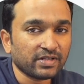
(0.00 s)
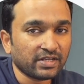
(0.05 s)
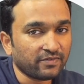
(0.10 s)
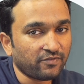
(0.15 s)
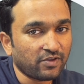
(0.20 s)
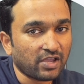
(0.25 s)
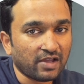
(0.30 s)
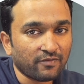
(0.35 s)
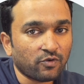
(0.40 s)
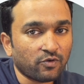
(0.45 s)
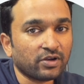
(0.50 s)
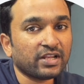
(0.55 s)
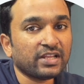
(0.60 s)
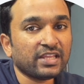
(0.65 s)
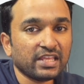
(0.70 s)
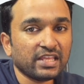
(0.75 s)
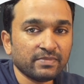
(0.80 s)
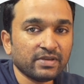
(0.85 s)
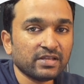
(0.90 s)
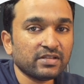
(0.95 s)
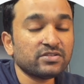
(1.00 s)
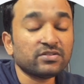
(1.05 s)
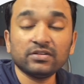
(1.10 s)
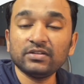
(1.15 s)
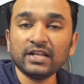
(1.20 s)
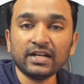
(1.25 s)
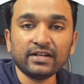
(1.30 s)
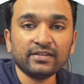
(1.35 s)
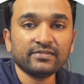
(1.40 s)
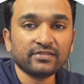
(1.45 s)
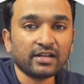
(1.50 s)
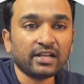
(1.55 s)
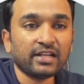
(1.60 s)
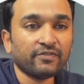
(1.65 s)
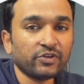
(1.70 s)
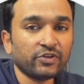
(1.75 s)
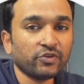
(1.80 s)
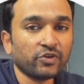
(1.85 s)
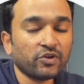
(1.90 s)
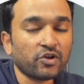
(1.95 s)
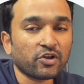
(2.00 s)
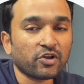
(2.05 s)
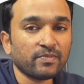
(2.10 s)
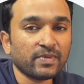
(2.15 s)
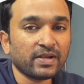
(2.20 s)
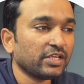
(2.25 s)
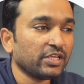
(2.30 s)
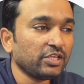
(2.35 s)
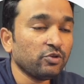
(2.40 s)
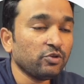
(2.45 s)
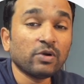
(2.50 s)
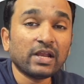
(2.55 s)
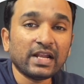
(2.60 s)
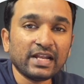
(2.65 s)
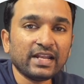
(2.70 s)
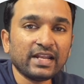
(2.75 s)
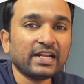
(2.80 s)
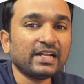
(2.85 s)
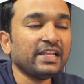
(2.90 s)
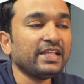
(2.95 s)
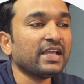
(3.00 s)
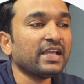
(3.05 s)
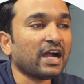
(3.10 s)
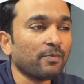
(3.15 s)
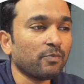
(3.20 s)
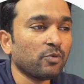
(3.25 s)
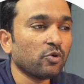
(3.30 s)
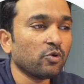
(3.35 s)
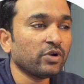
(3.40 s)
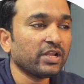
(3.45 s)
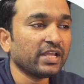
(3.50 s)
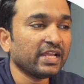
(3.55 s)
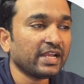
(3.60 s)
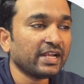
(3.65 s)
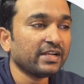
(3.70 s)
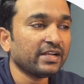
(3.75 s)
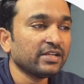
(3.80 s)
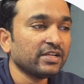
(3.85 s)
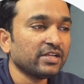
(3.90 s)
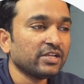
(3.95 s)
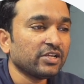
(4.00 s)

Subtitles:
If you have got an image that is relevant to your document, you can directly upload it